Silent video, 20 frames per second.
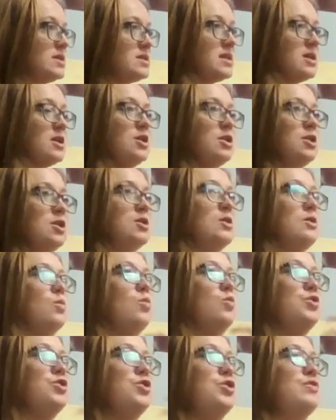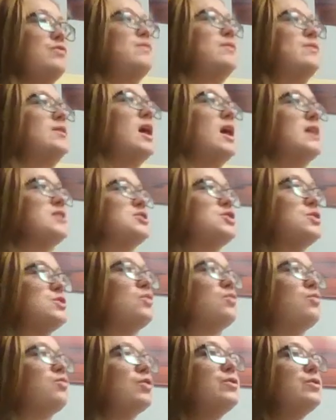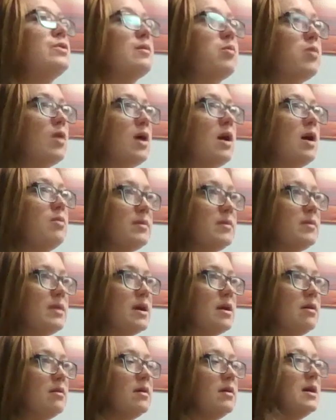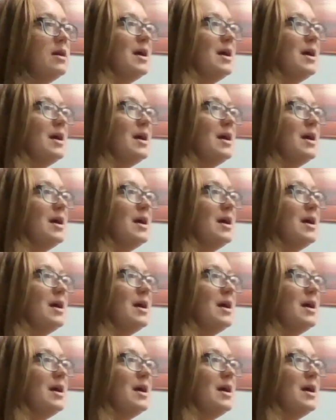It's like you've gotten to the root of the problem now.